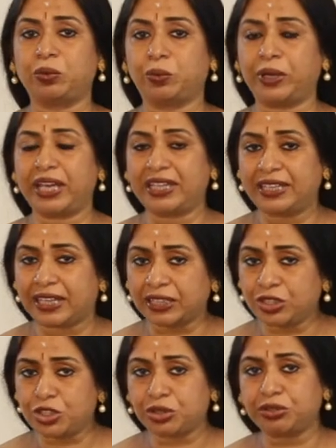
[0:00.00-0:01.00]
the way
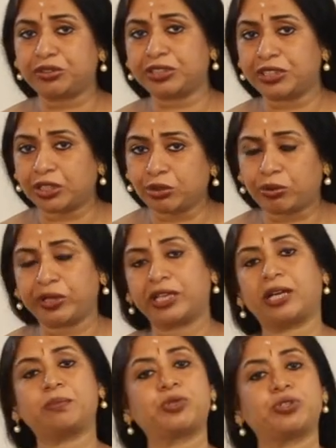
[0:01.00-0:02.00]
young children are
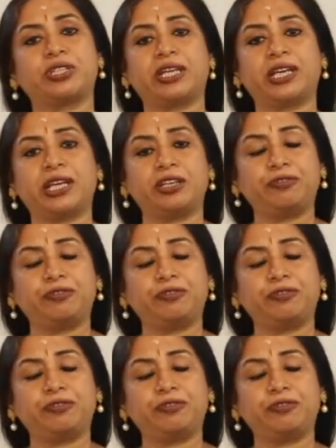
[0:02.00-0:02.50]
growing up today.